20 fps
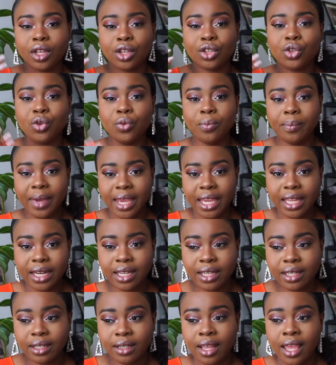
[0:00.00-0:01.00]
you made
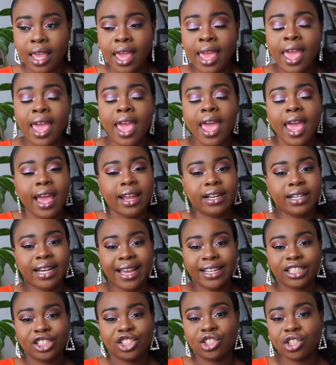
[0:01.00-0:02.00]
it, and
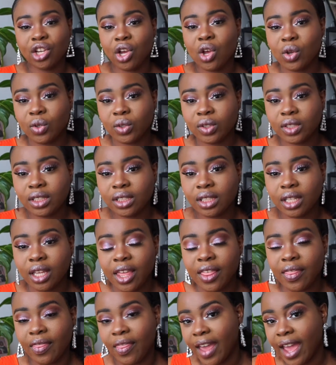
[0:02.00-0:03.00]
that shows
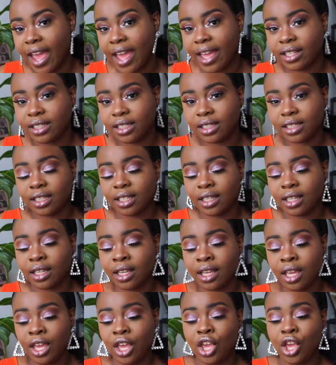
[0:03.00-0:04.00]
that
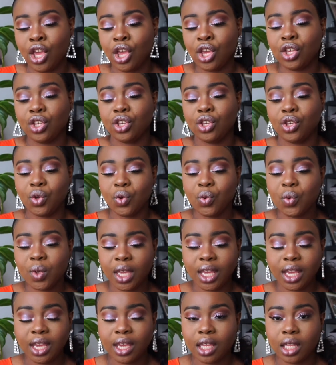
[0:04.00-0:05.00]
you
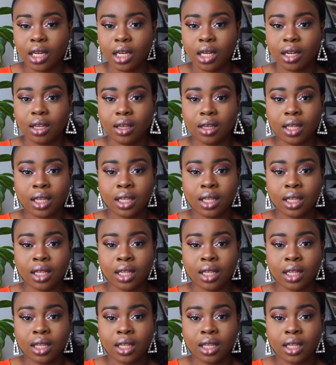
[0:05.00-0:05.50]
can,